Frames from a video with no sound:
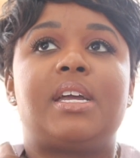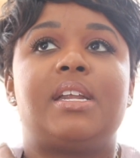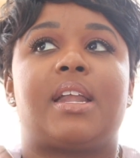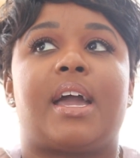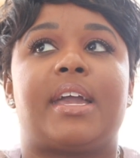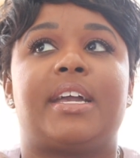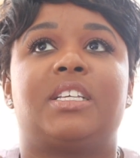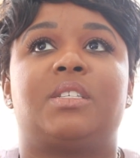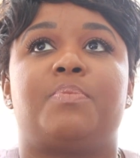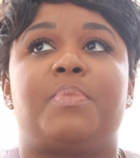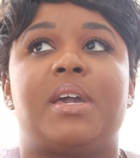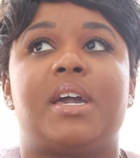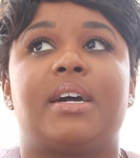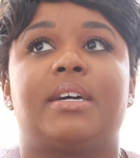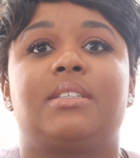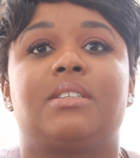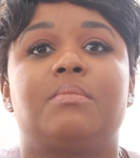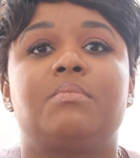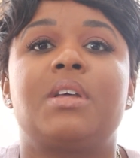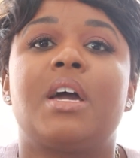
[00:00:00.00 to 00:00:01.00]
nice
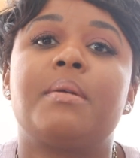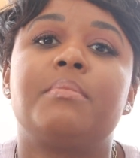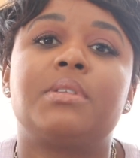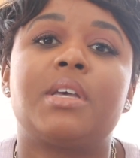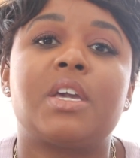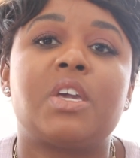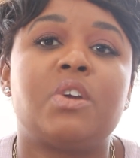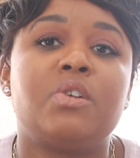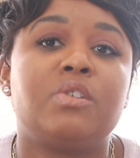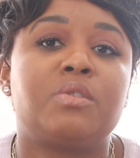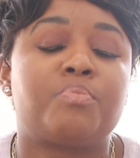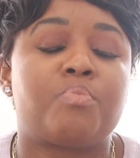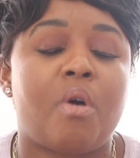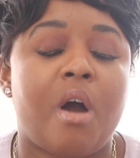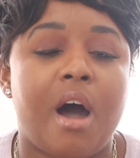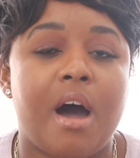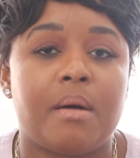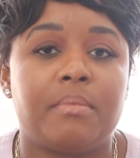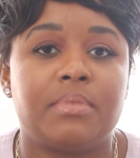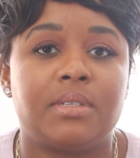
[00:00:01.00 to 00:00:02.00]
because sometimes I use
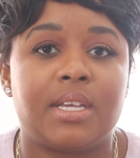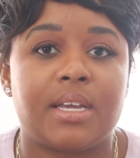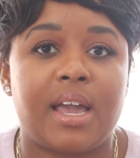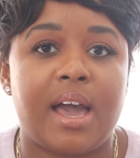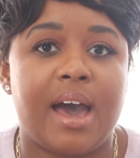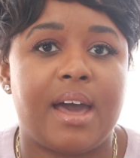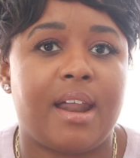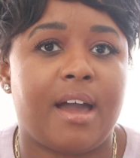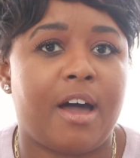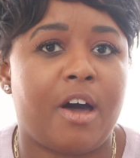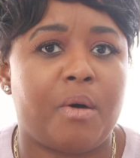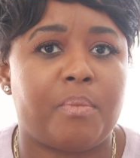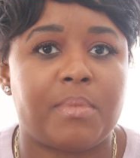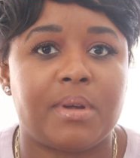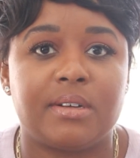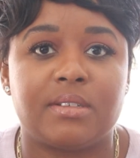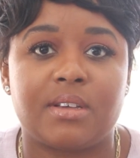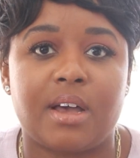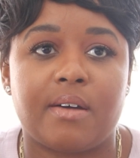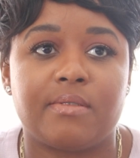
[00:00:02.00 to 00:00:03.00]
prompts to kind of help
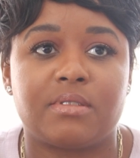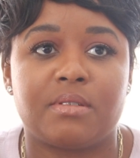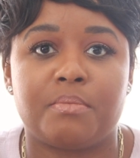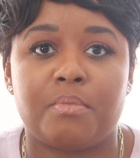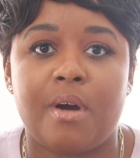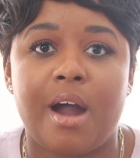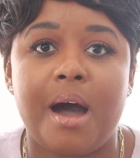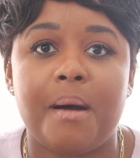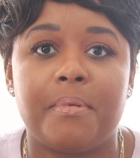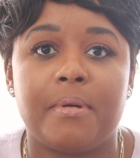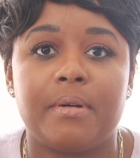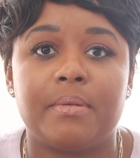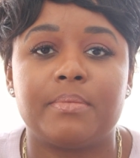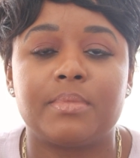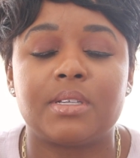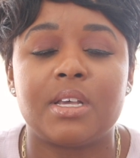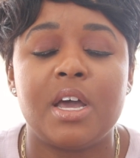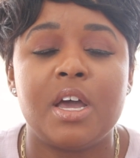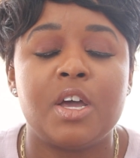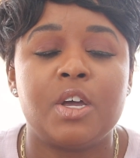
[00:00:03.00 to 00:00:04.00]
me solve some
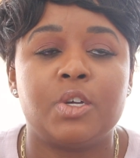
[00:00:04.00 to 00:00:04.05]
problems.